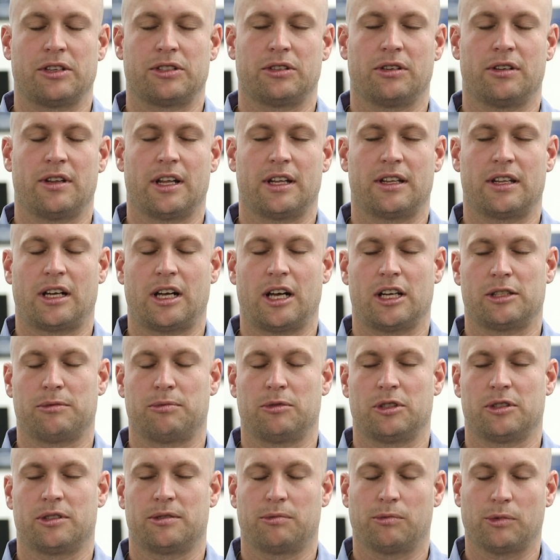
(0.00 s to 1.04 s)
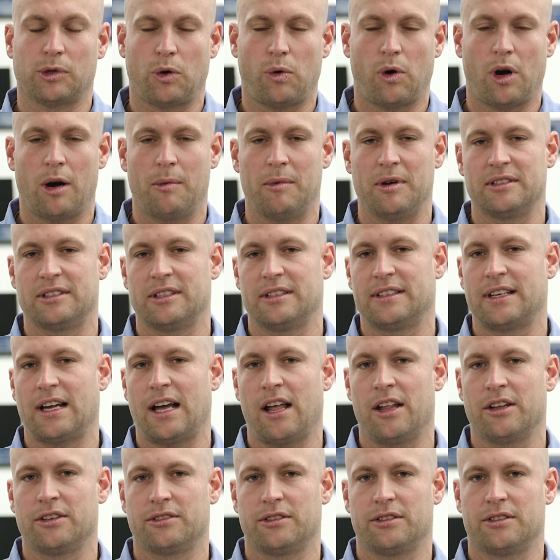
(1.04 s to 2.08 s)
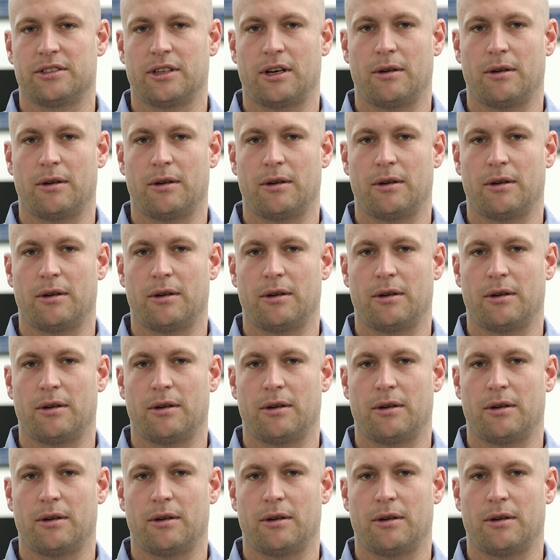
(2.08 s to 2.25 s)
sure that the customer's requirements and tolerances